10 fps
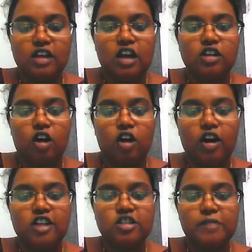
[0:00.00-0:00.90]

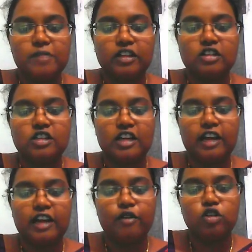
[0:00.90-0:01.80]
Correlational methods it
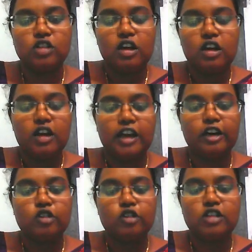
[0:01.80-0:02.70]
involves
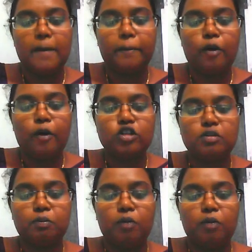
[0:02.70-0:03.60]
includes the
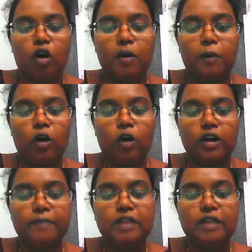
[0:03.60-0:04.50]
post-mortem
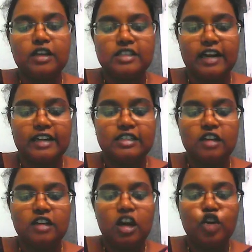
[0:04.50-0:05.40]
studies,
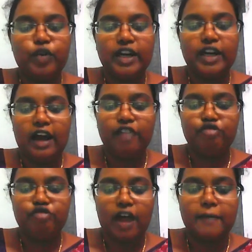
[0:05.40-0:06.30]
twin and
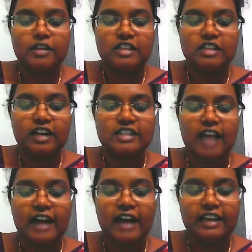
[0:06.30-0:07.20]
family studies,
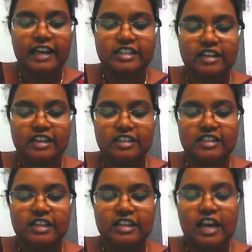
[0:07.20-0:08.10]
and case studies.
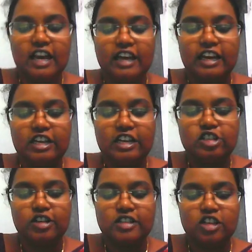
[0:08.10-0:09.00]
Each
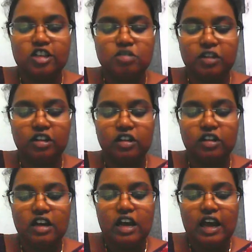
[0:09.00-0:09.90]
research method
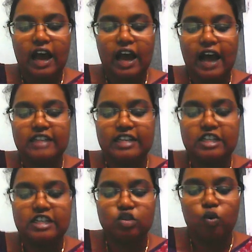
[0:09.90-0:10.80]
has its
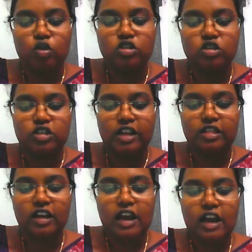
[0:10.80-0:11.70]
own strength
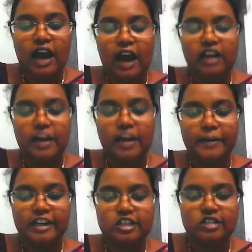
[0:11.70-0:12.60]
and
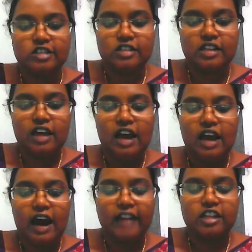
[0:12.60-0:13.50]
limitations,
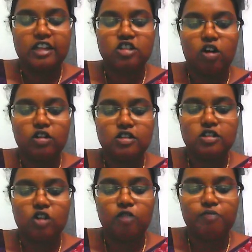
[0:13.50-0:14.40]
and the choices
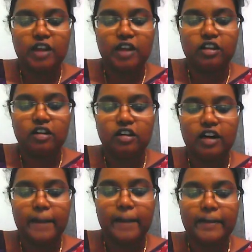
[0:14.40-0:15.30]
of method
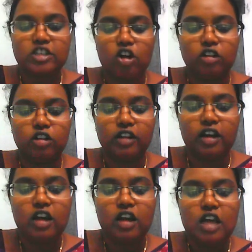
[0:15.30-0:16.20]
depends on the
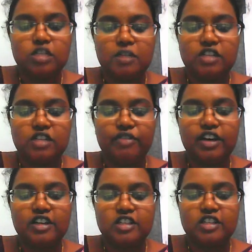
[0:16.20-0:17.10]
specific
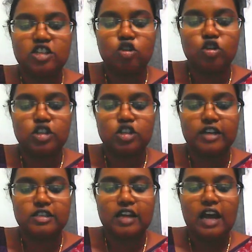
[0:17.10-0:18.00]
research questions
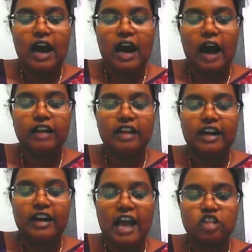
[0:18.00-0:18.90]
and the
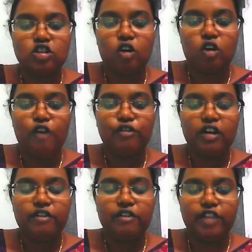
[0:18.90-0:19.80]
nature of
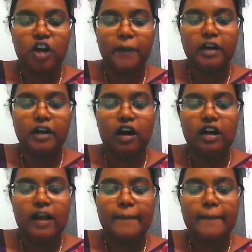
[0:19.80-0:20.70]
phenomena
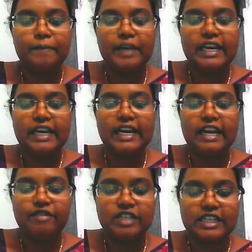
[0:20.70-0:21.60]
being
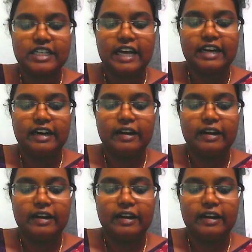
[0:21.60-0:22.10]
investigated.